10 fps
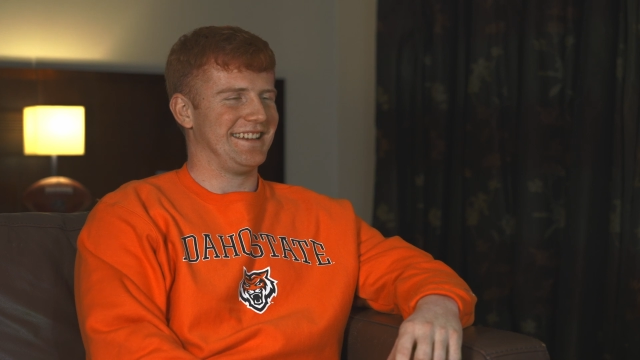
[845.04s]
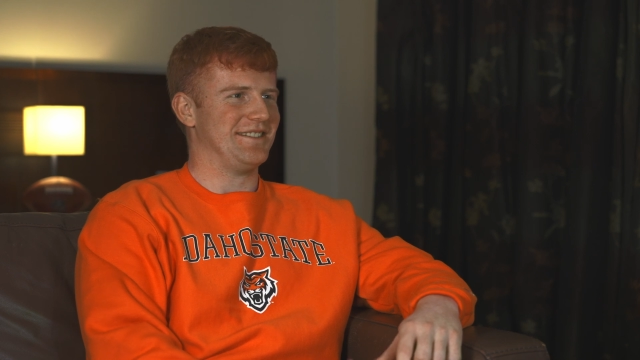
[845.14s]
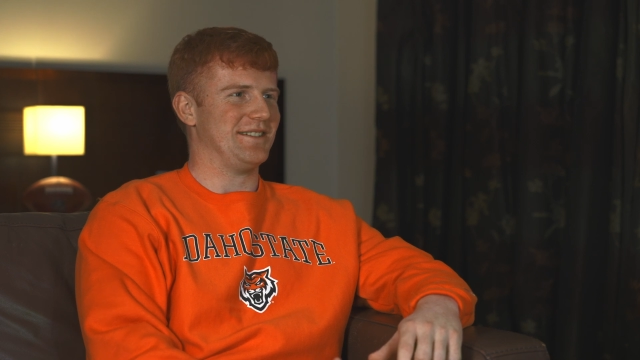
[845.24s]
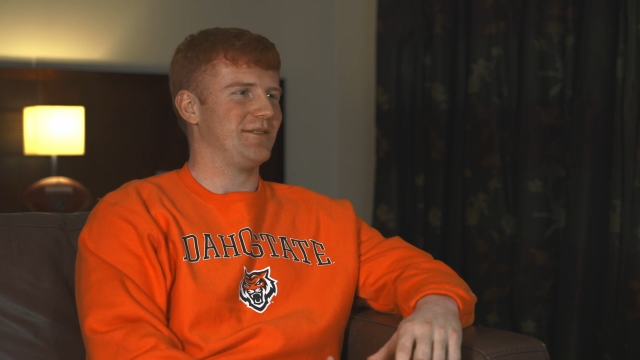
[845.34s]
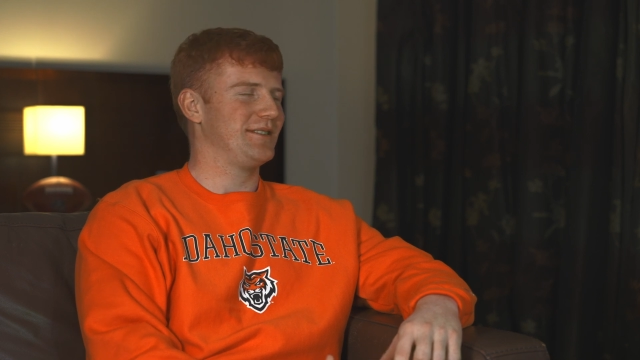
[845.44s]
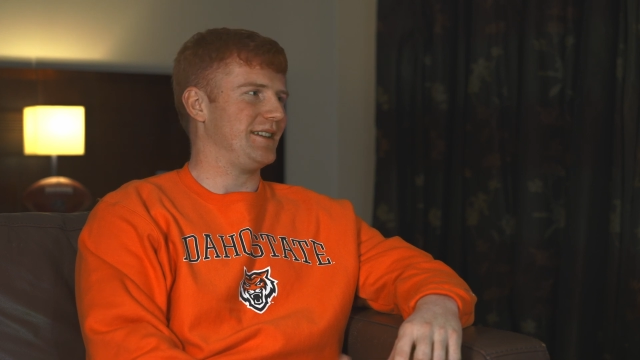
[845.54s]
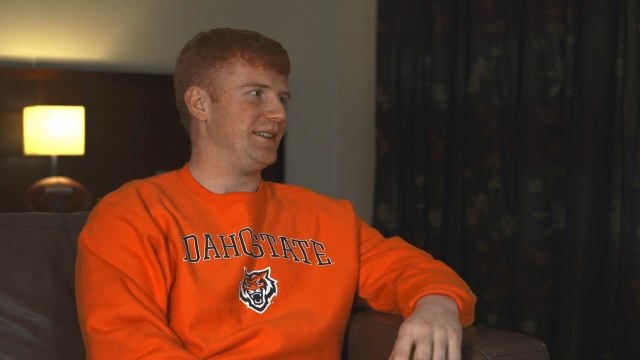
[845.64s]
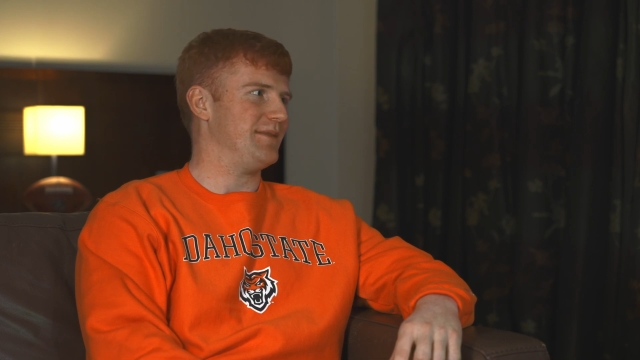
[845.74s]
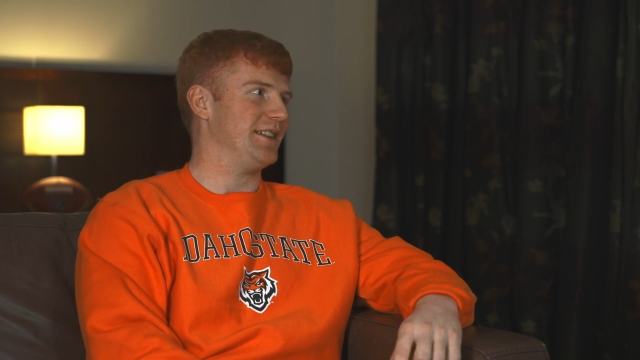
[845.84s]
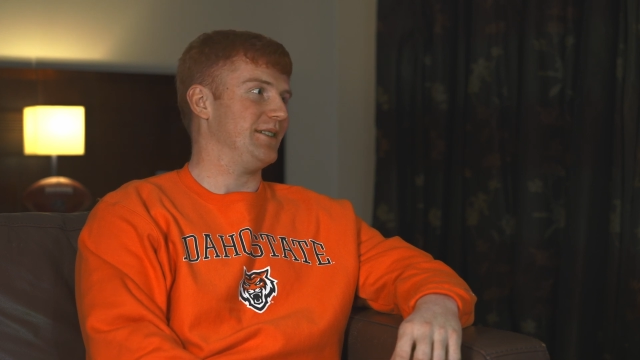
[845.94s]
you know,
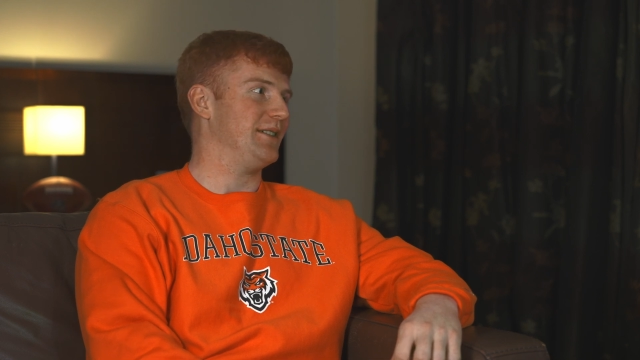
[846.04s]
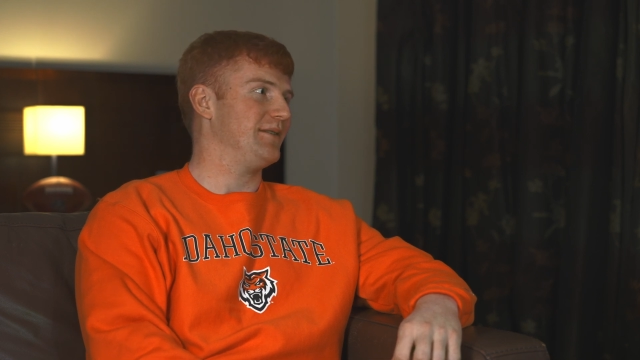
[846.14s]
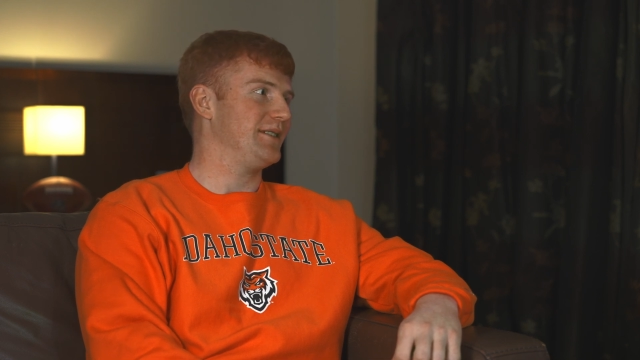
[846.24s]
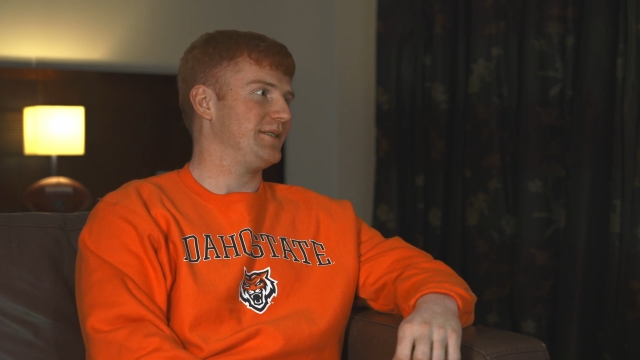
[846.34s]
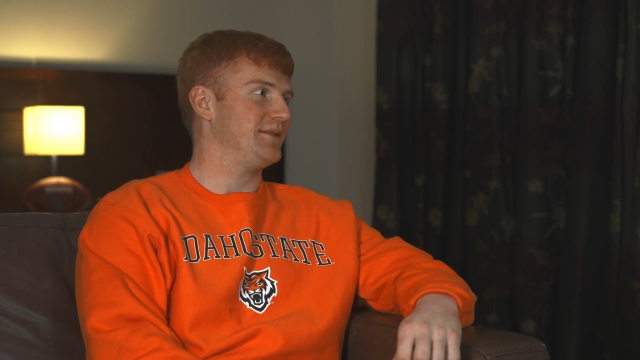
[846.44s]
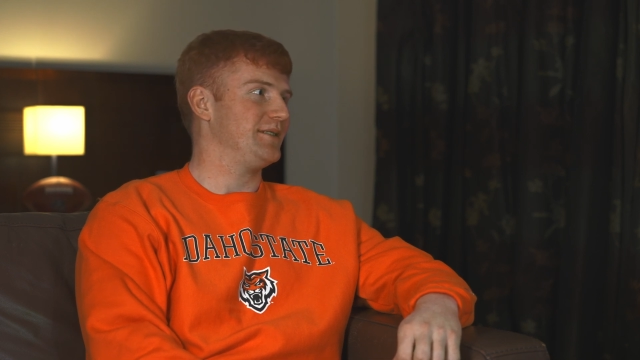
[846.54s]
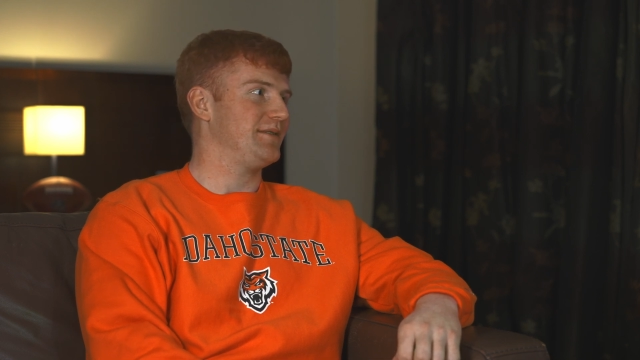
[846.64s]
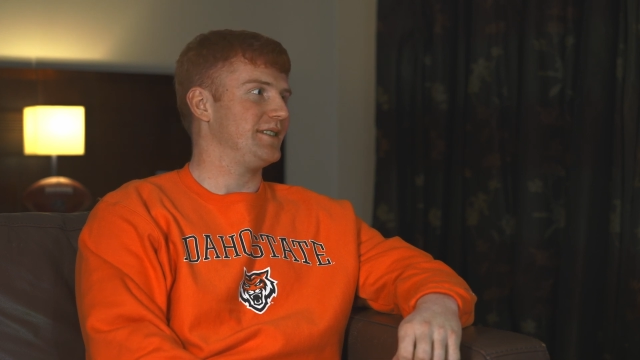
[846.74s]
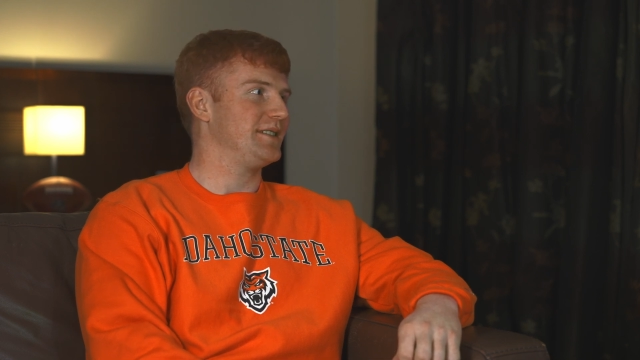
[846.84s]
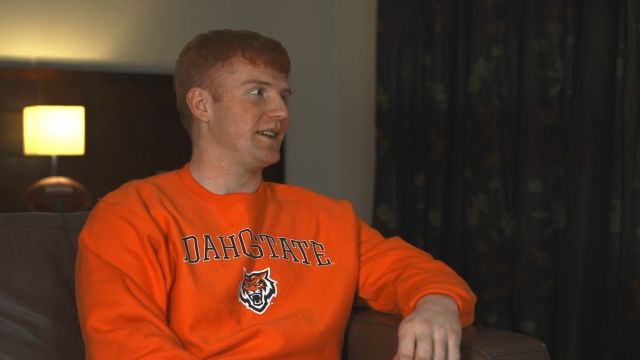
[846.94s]
obviously a bit nervous. It was the
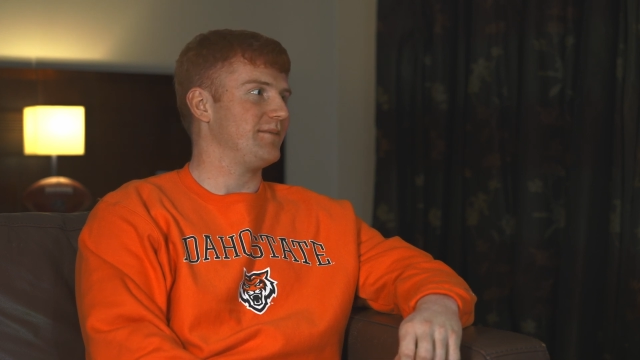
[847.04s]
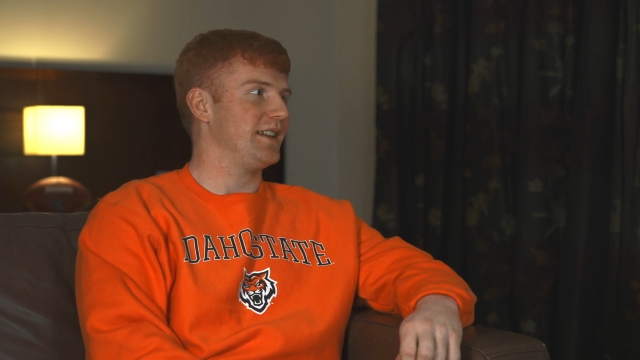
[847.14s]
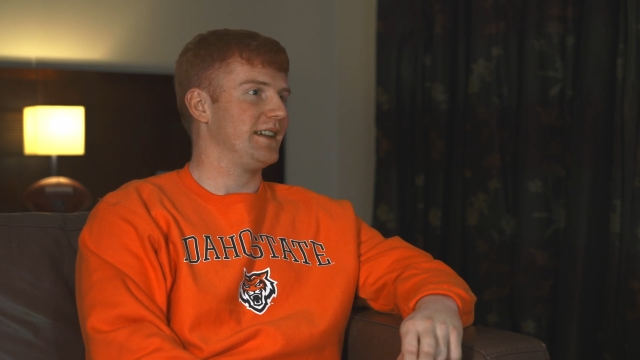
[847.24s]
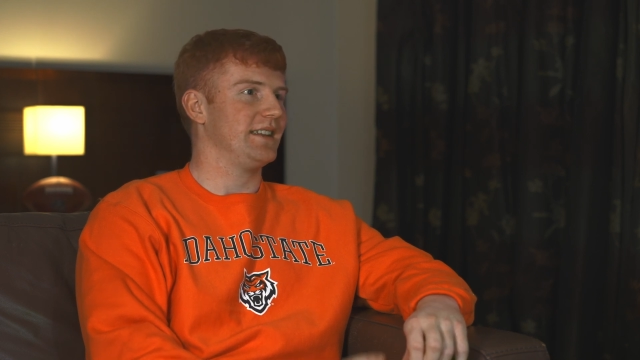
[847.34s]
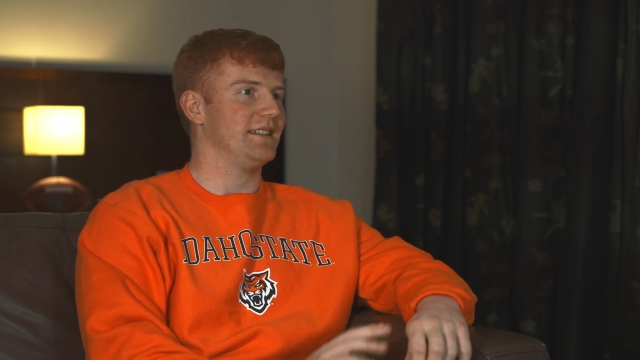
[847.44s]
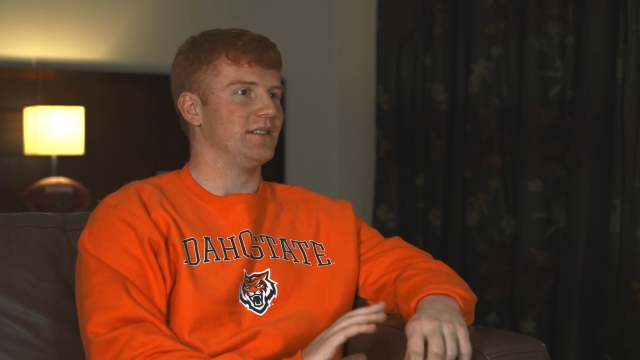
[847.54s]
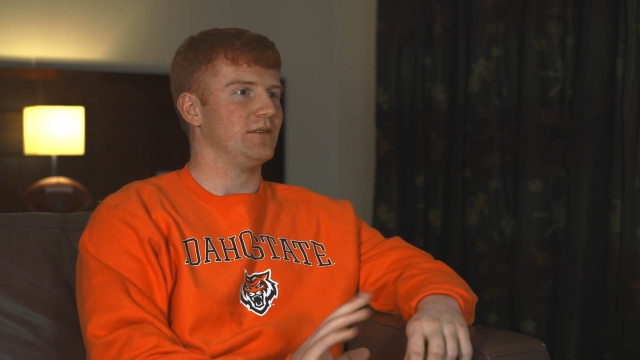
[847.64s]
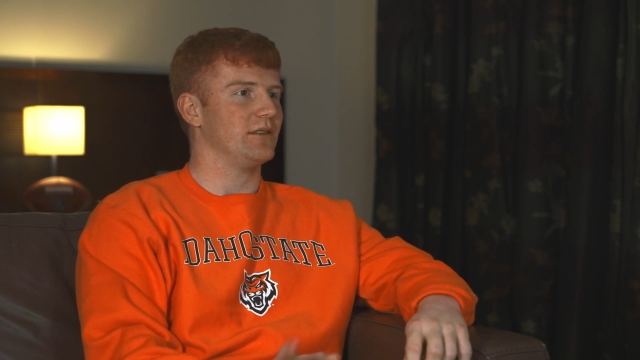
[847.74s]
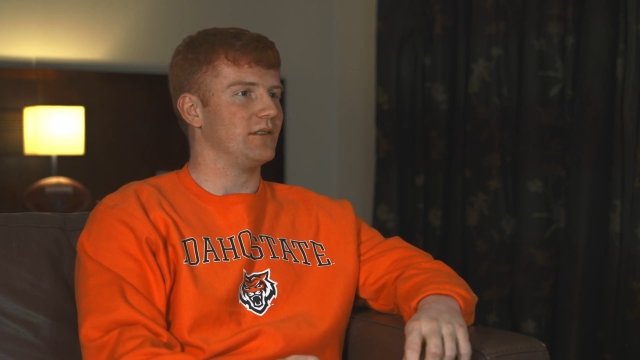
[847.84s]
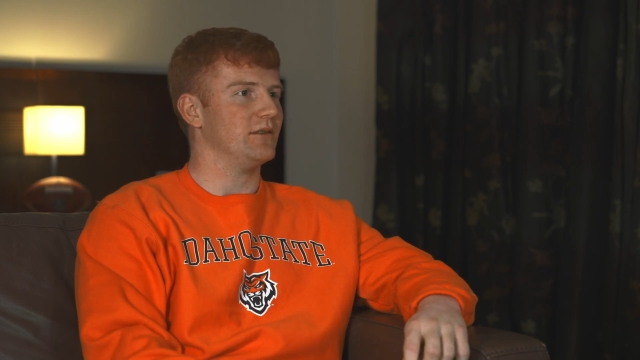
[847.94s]
first time kicking. The
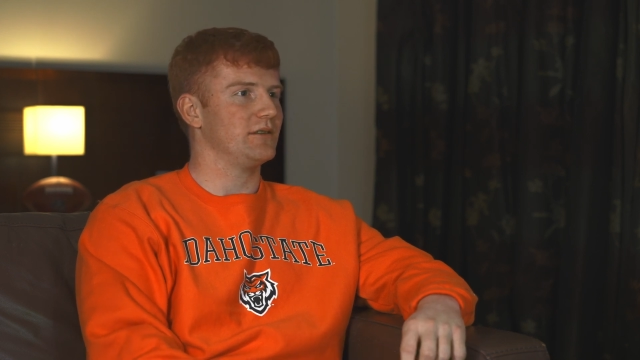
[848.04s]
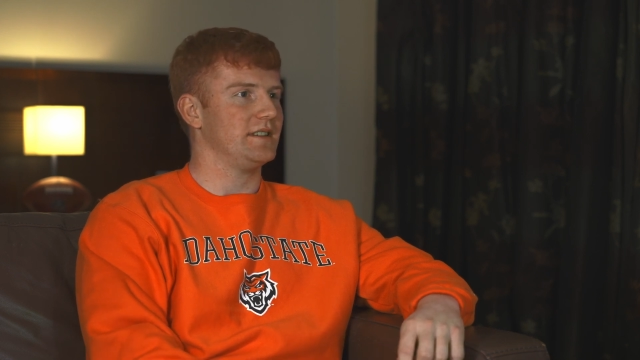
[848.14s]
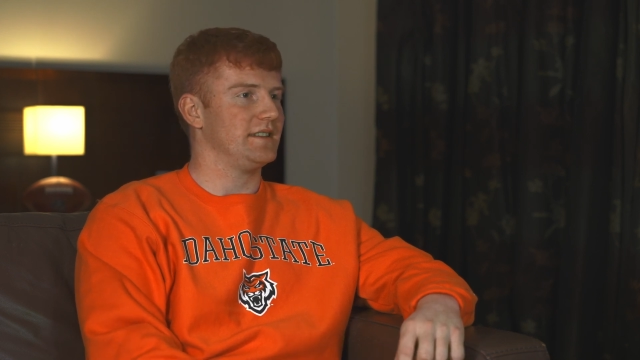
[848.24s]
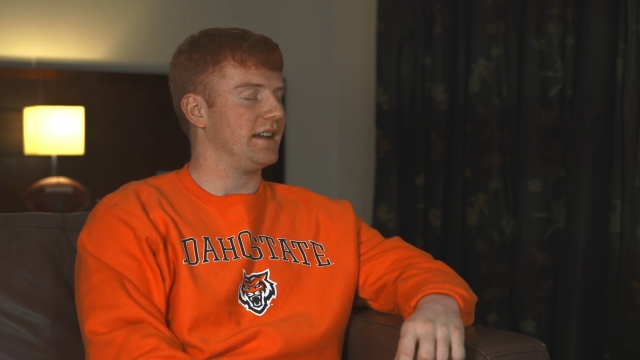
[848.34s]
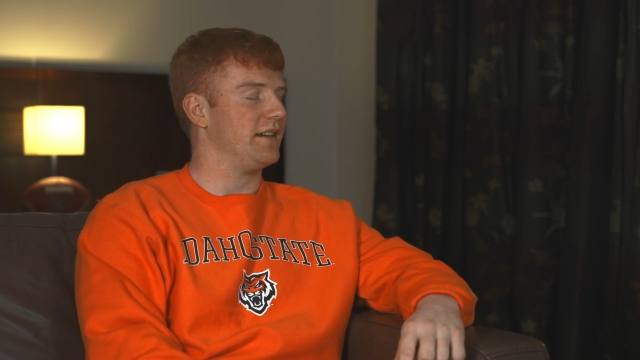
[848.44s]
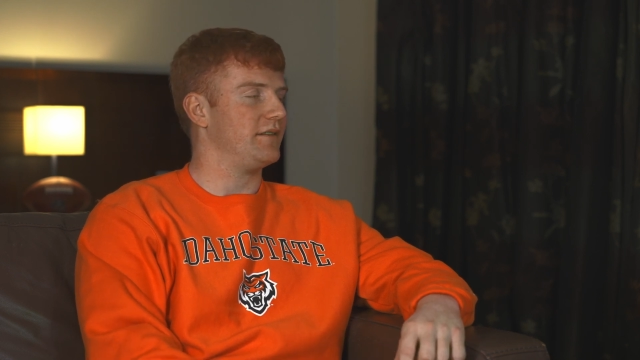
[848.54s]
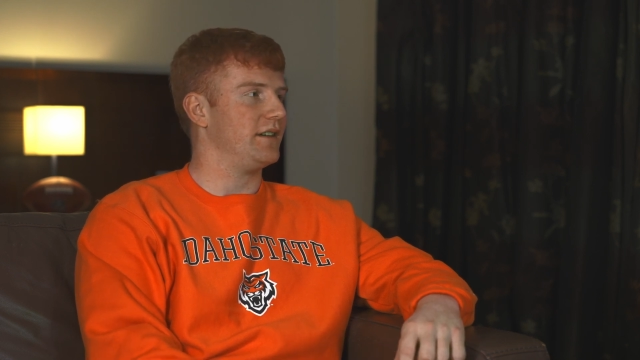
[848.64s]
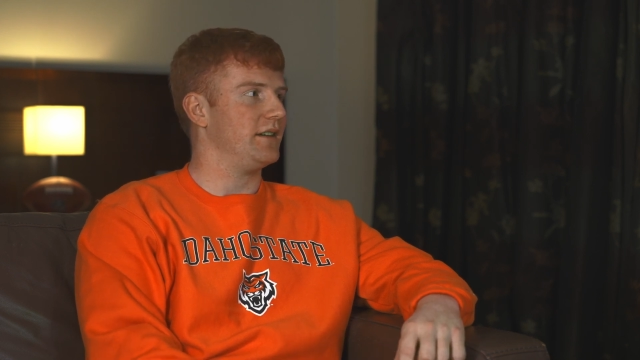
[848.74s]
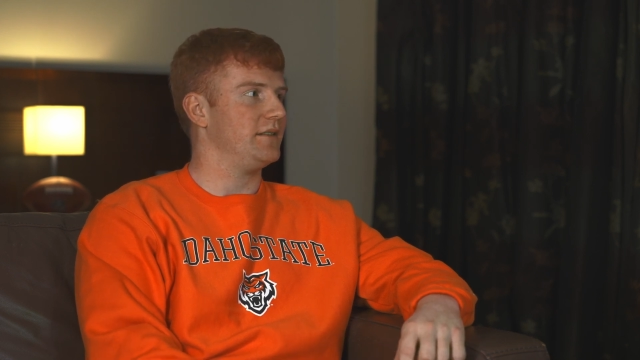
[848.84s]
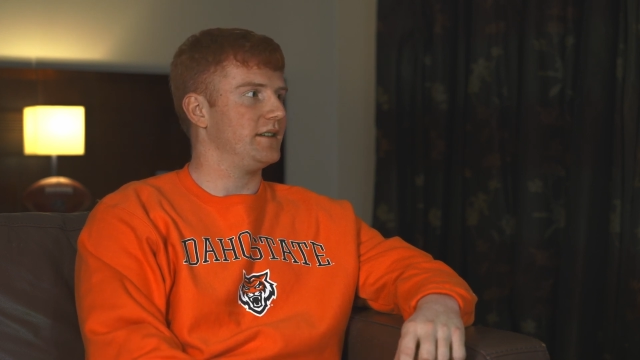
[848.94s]
whole coach and staff
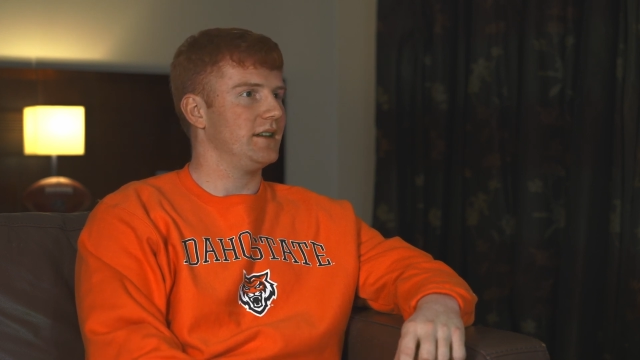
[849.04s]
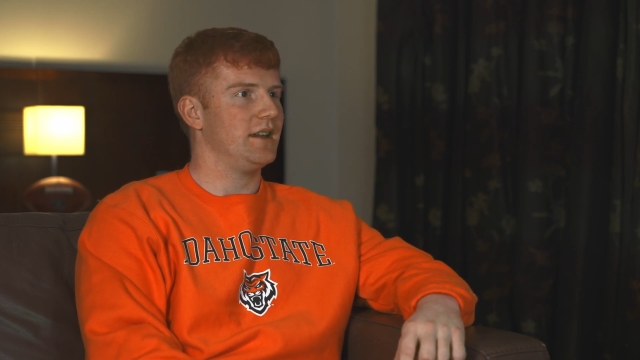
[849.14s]
were out.